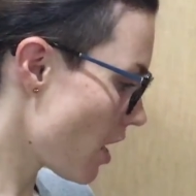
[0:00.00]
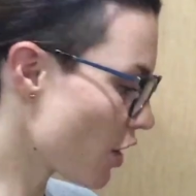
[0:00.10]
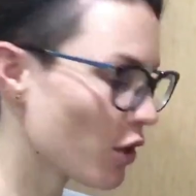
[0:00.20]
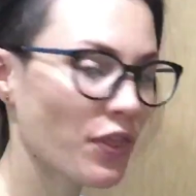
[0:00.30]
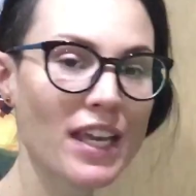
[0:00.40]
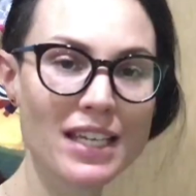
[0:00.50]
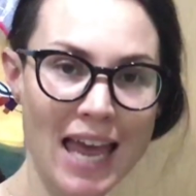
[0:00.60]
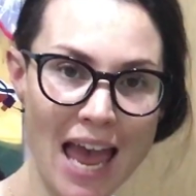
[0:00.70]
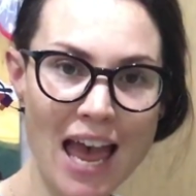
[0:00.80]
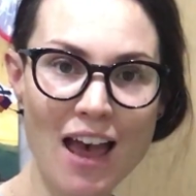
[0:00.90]
a good thing to
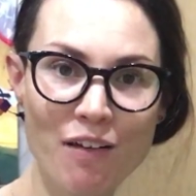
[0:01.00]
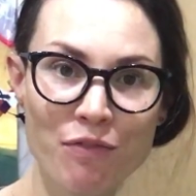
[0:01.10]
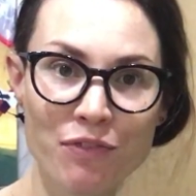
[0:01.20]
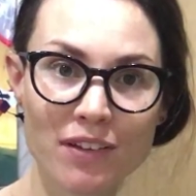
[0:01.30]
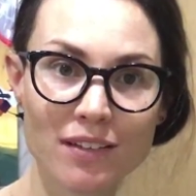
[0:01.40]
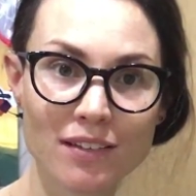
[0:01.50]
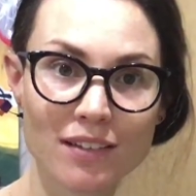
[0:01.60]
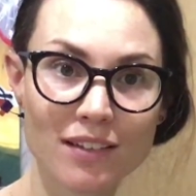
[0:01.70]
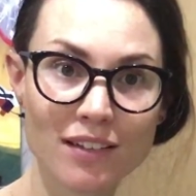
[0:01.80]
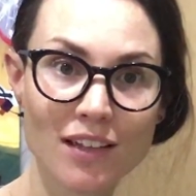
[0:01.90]
have
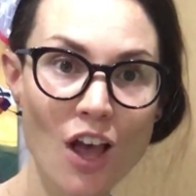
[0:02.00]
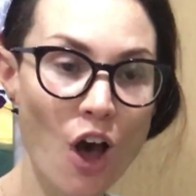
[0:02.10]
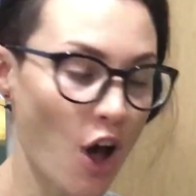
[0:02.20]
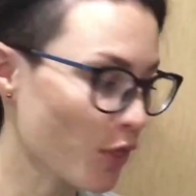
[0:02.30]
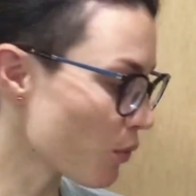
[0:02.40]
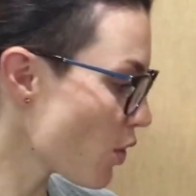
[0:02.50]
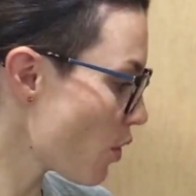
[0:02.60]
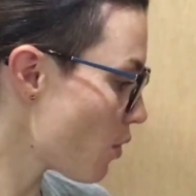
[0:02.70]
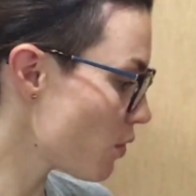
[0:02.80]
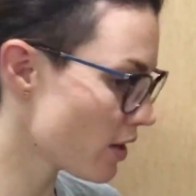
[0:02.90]
on the
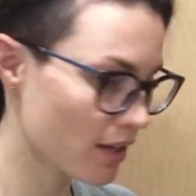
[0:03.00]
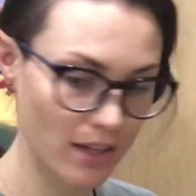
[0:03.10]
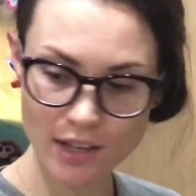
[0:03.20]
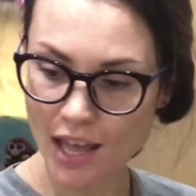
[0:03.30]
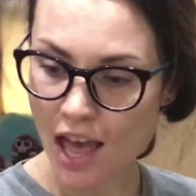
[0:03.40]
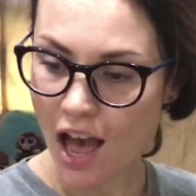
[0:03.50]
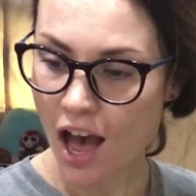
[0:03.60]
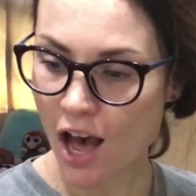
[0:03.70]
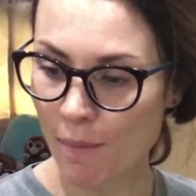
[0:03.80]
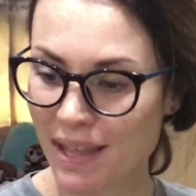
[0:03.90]
road.
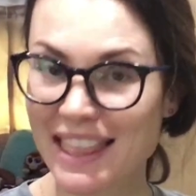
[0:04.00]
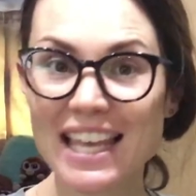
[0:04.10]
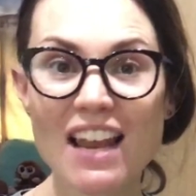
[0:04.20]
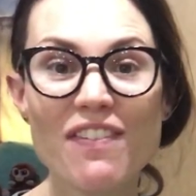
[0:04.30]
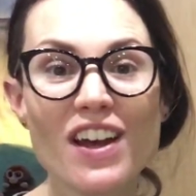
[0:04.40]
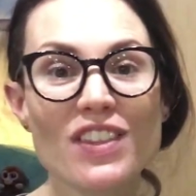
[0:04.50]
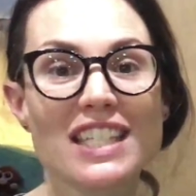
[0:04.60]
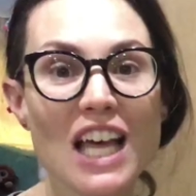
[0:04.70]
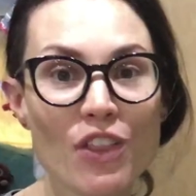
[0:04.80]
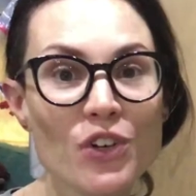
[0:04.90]
And then I found
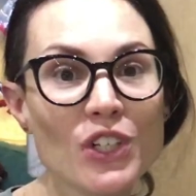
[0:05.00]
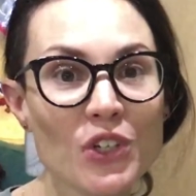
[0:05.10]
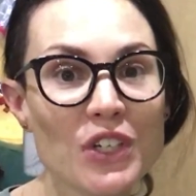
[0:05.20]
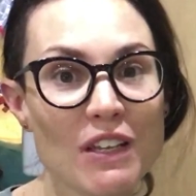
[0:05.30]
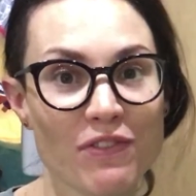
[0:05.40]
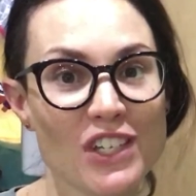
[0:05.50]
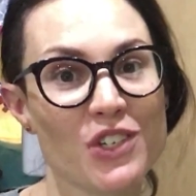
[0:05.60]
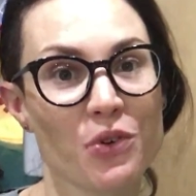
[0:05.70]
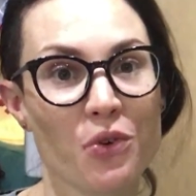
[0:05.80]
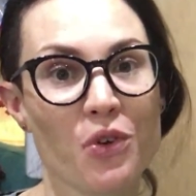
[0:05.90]
this other little nifty
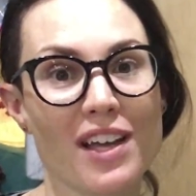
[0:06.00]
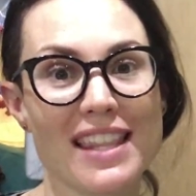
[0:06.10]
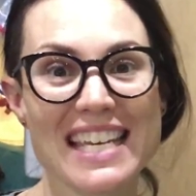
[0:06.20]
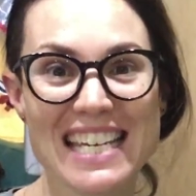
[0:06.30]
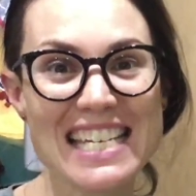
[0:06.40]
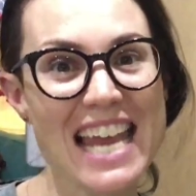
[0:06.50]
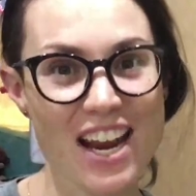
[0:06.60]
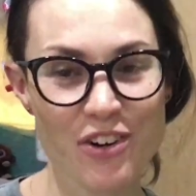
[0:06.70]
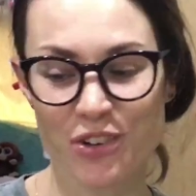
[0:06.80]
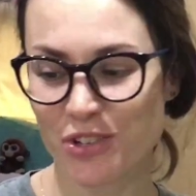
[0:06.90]
tool at the
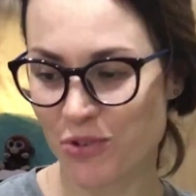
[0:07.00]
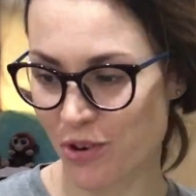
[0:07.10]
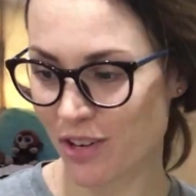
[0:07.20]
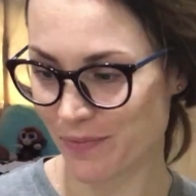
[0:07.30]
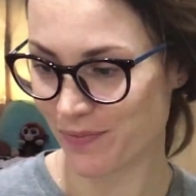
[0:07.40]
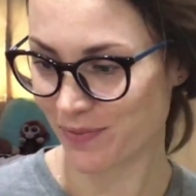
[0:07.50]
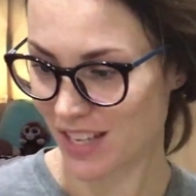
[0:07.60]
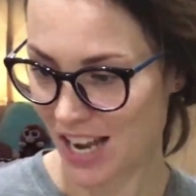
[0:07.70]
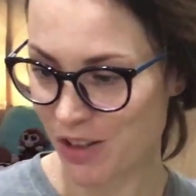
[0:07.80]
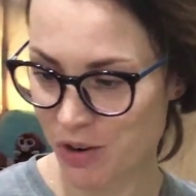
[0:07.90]
container store.
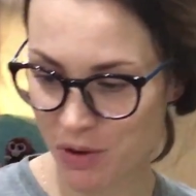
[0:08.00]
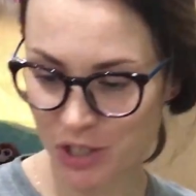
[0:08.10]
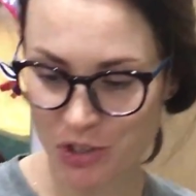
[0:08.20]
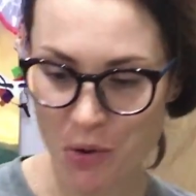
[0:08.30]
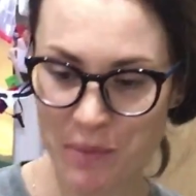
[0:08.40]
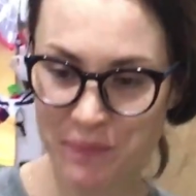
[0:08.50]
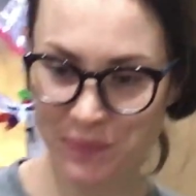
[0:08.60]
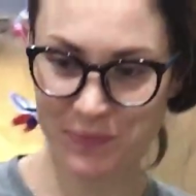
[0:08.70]
Tyler, you want to show them?